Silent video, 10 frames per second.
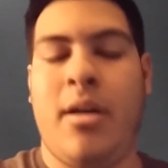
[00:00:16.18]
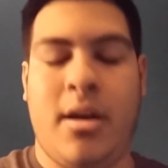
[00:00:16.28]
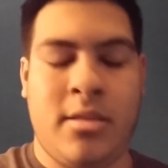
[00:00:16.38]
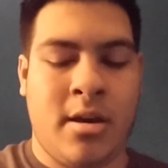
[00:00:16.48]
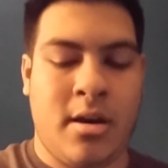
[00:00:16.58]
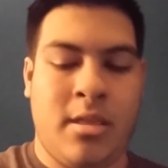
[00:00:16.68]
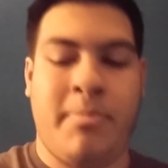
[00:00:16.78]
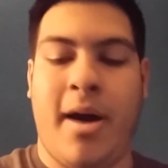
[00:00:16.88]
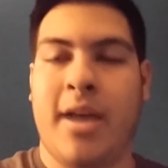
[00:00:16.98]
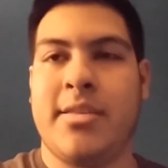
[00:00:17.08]
the
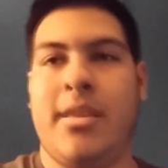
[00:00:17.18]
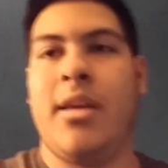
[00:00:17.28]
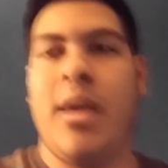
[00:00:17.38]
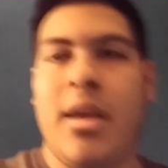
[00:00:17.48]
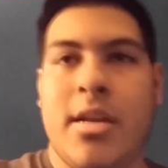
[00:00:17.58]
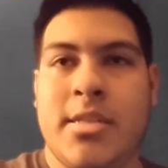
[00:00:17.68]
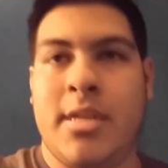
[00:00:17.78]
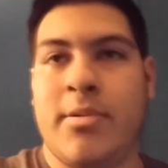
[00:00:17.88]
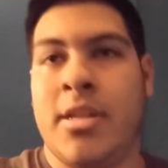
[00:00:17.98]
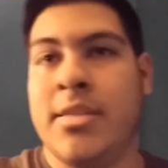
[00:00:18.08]
boxing, see
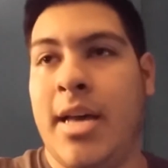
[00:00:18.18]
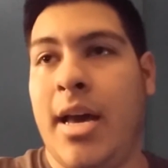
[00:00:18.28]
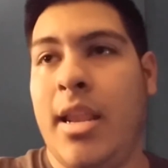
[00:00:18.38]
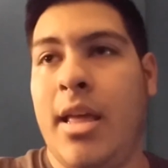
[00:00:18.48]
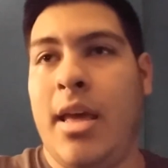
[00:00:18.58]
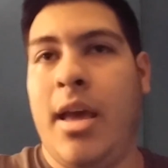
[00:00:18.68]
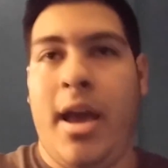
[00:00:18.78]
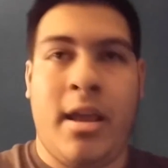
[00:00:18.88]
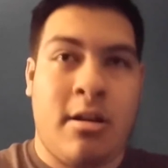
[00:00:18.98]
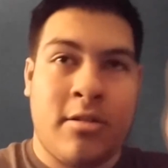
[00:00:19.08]
what's inside,
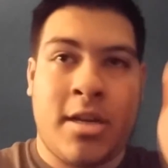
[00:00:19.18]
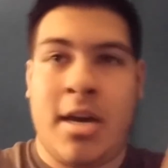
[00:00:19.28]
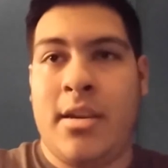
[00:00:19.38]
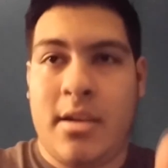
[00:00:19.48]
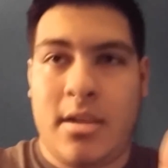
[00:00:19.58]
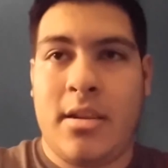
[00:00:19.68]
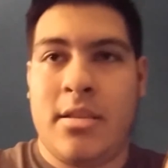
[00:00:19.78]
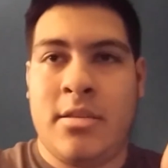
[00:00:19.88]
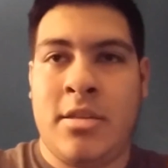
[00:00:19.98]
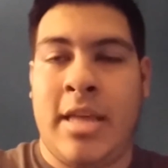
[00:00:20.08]
and I'll cut
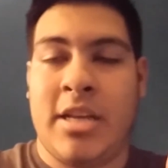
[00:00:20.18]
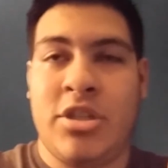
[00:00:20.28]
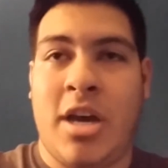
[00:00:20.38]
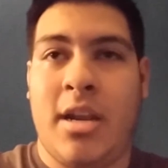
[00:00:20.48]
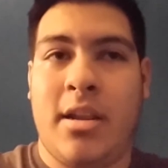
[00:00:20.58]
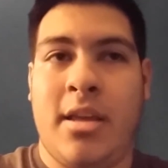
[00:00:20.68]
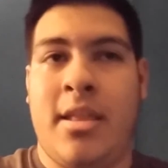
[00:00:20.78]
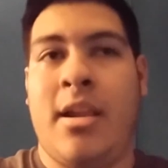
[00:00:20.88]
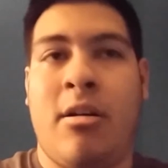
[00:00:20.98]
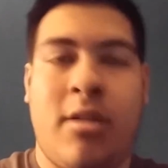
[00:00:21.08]
to that shot, and
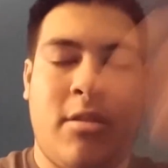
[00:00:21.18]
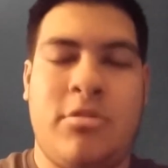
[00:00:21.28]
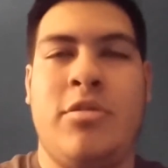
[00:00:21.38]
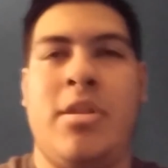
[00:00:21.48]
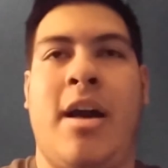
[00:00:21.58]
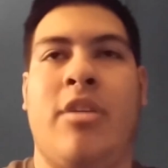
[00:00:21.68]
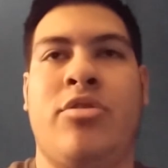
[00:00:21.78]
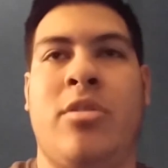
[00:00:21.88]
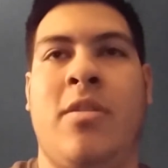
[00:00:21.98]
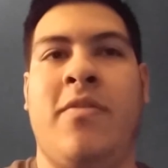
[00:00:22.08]
then I'll do the
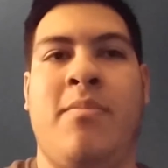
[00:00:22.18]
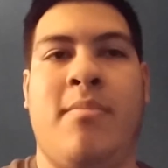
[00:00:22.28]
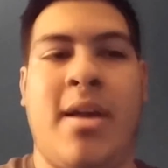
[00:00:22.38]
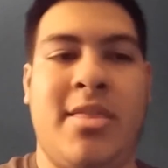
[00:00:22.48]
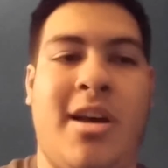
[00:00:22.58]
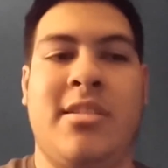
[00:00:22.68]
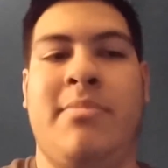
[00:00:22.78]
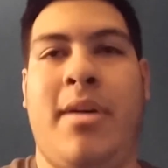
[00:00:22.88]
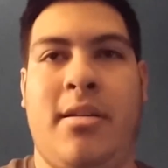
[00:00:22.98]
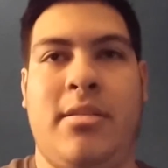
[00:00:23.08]
outro of my thoughts
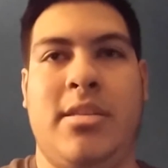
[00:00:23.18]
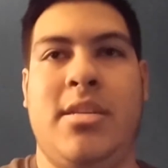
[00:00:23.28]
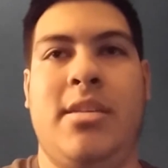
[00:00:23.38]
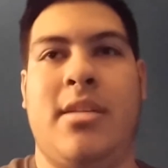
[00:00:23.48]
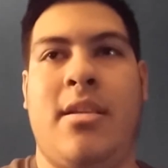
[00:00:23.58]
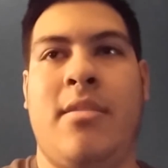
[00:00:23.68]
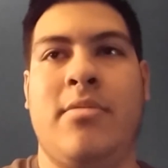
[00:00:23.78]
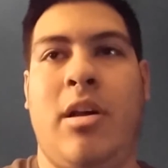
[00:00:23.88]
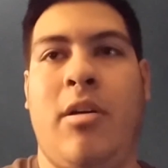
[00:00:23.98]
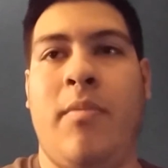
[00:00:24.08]
about the season.
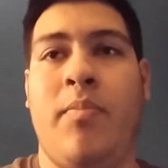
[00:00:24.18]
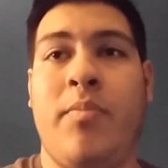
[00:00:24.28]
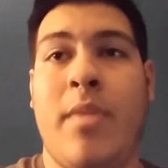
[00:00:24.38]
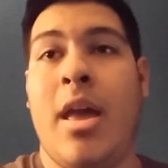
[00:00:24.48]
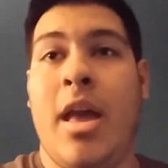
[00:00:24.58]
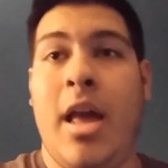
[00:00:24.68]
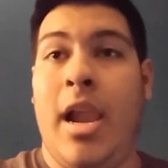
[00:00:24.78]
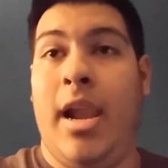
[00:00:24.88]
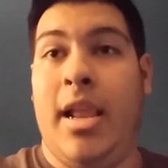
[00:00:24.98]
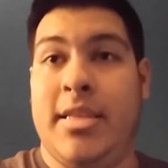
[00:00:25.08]
So,
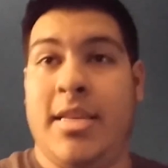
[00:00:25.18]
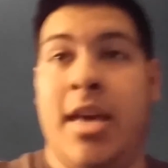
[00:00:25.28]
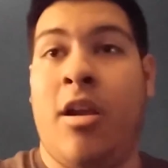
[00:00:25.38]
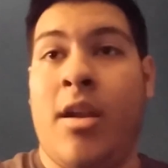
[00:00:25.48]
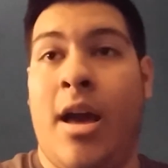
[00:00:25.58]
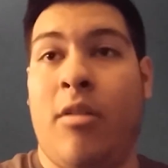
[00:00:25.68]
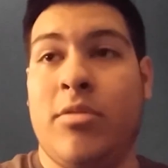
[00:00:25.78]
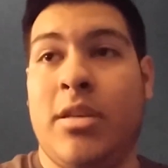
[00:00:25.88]
let's head on out.